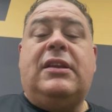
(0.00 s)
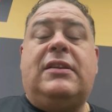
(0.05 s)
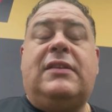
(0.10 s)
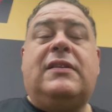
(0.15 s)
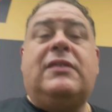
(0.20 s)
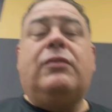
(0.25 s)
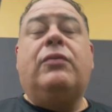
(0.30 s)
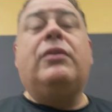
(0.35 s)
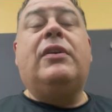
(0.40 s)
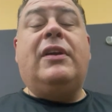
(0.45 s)

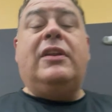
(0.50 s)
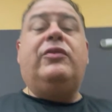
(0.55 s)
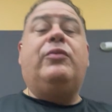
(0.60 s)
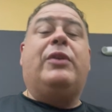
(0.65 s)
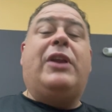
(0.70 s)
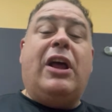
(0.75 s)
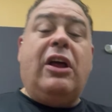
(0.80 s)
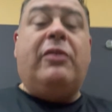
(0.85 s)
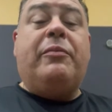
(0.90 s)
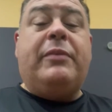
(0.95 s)
it's, it's
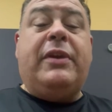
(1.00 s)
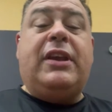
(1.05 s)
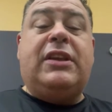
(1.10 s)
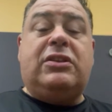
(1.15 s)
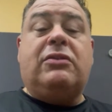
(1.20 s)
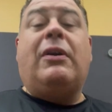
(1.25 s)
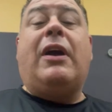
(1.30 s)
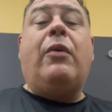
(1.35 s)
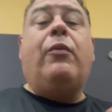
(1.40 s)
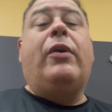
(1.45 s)
what helped me,
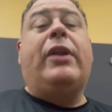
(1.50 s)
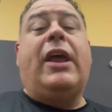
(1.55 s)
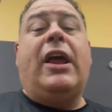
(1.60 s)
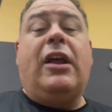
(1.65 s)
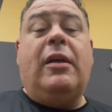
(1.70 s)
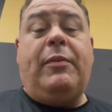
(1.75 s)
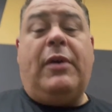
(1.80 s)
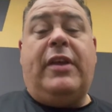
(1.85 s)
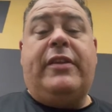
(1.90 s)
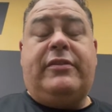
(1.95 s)
so I want to
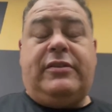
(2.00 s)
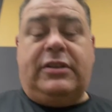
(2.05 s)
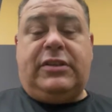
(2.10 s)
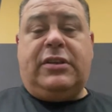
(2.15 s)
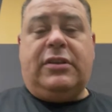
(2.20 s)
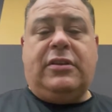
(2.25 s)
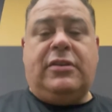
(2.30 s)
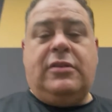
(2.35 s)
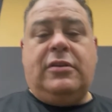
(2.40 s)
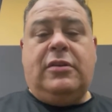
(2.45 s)
help
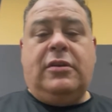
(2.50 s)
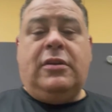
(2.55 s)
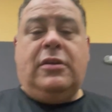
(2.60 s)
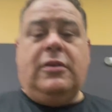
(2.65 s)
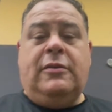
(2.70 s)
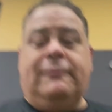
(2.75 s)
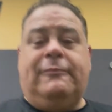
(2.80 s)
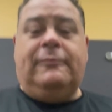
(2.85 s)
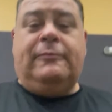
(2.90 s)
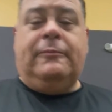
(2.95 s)
others.
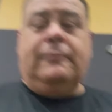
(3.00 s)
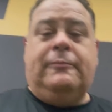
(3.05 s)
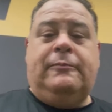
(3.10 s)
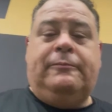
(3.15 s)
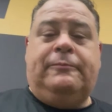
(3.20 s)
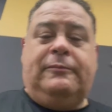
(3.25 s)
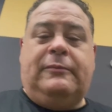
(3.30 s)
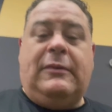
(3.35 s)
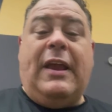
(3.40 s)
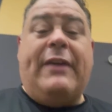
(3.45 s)

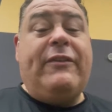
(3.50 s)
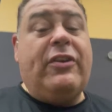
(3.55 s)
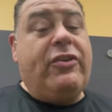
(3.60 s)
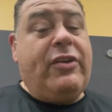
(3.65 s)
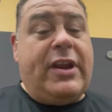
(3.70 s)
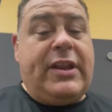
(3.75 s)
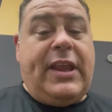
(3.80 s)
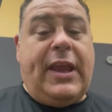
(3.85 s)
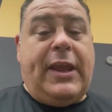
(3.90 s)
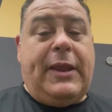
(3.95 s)
Have a
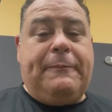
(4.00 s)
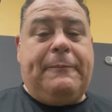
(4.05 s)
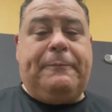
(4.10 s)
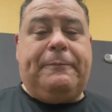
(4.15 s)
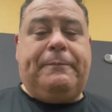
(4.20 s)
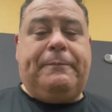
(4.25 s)
great day.